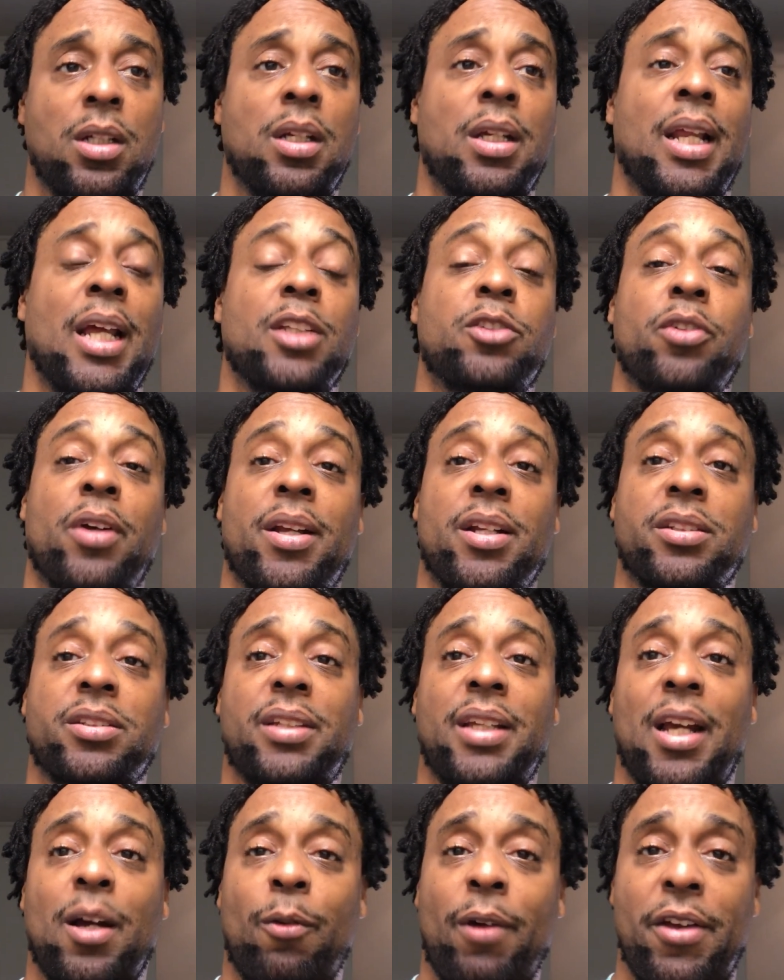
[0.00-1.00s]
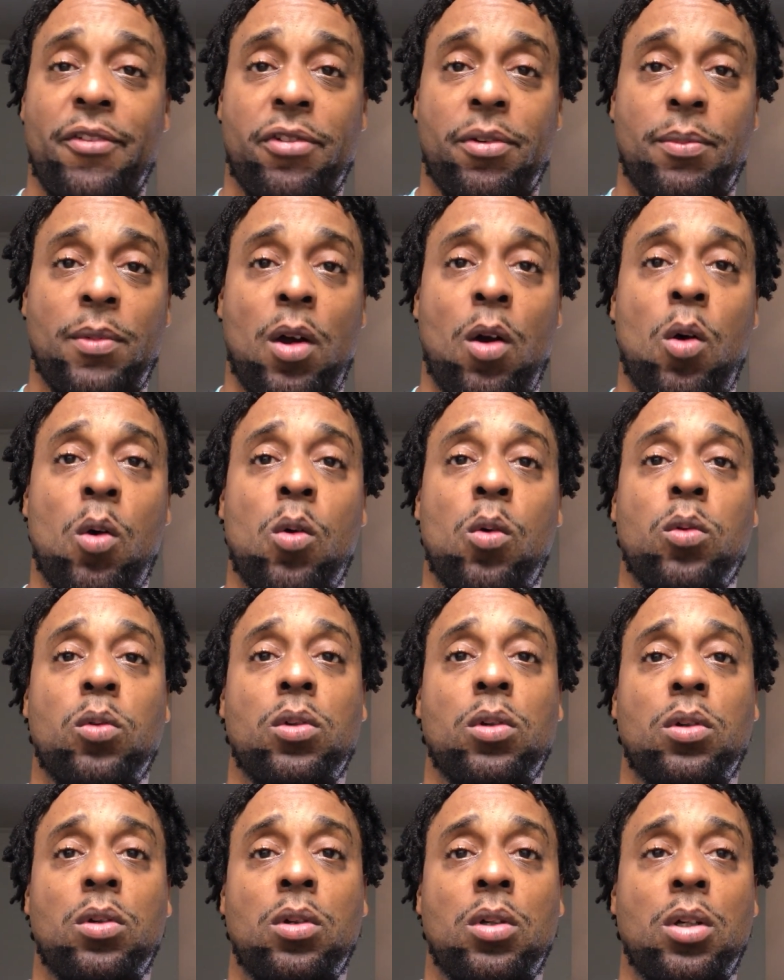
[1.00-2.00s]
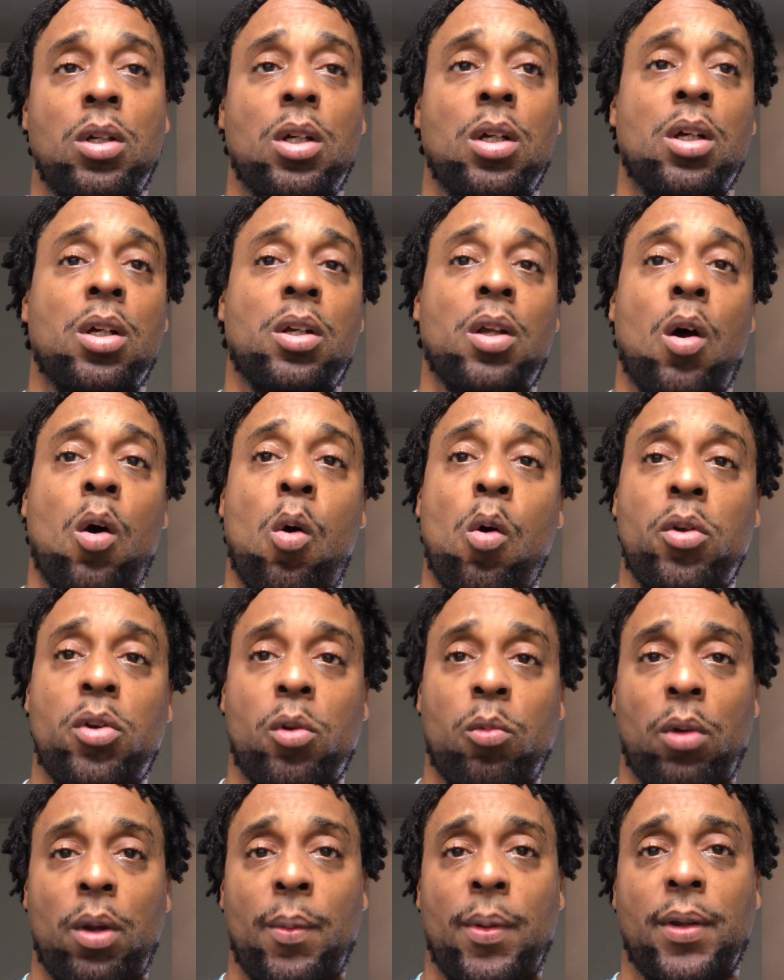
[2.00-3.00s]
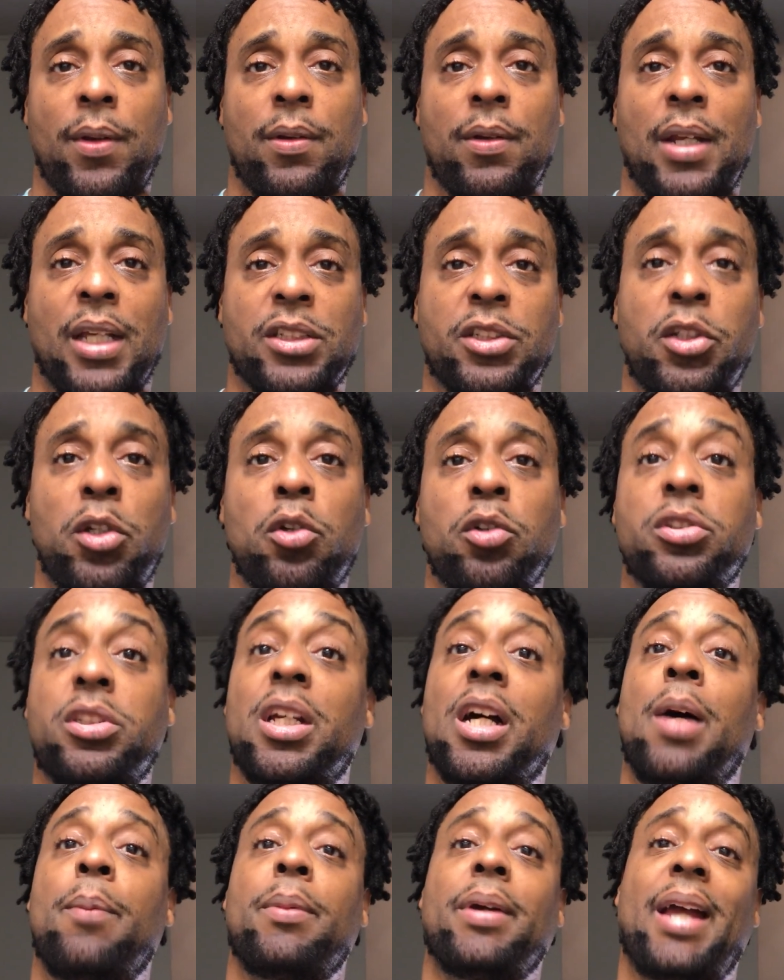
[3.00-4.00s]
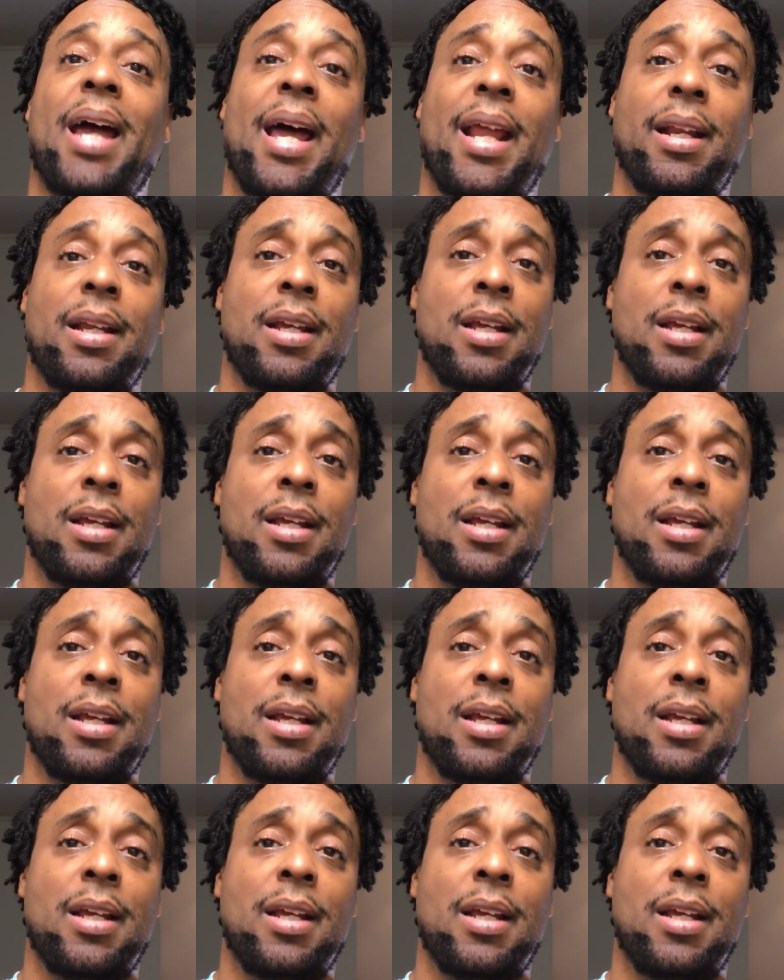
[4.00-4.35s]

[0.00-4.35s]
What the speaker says: They're trying to stay away from the older women that's used up and got,